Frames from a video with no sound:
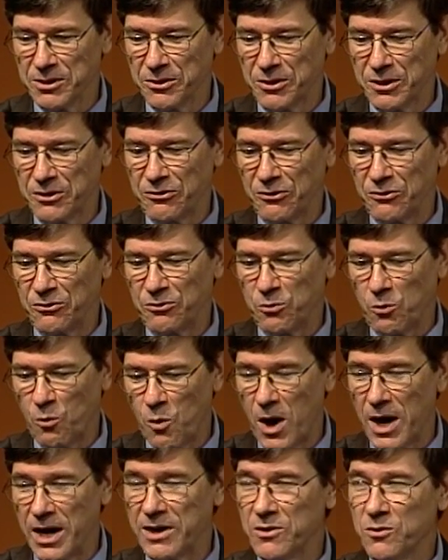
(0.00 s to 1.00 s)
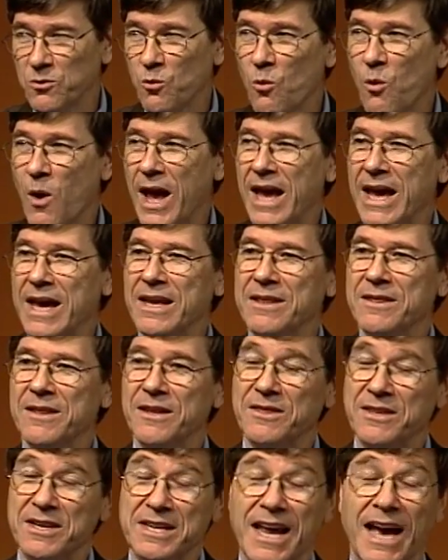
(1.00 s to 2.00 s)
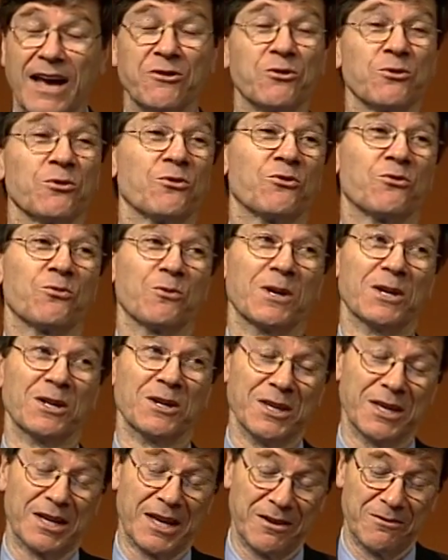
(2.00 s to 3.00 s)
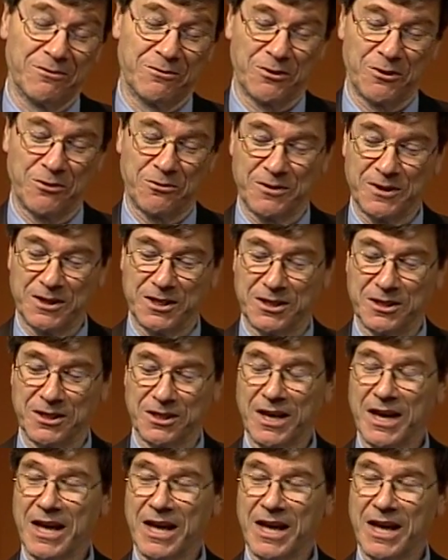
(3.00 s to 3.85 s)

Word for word: This is one way that the deserts really can fulfill